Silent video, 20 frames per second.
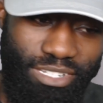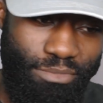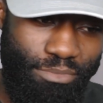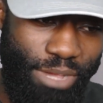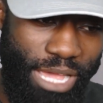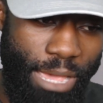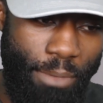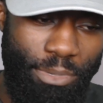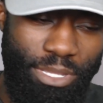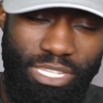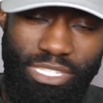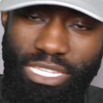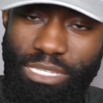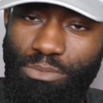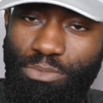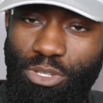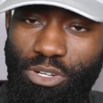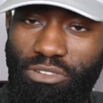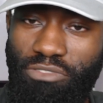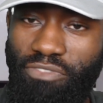Mohamed
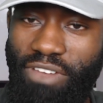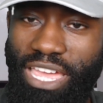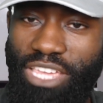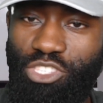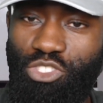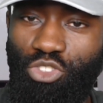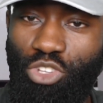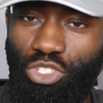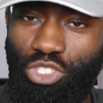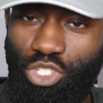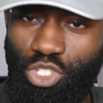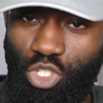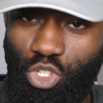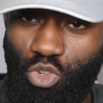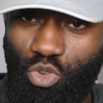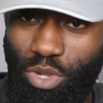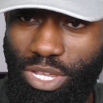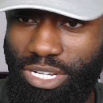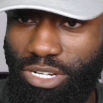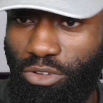has been advised not to
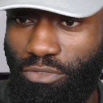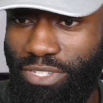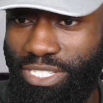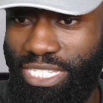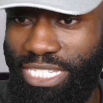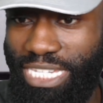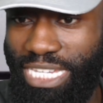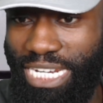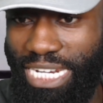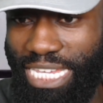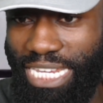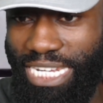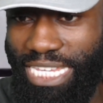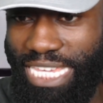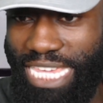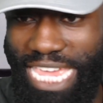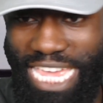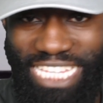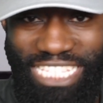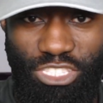do, and obviously
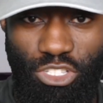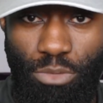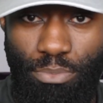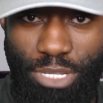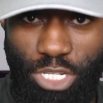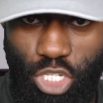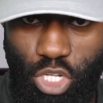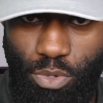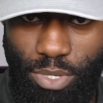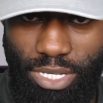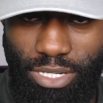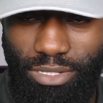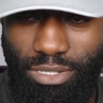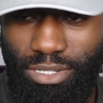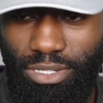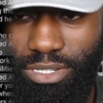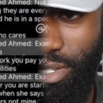clearly he has not been doing,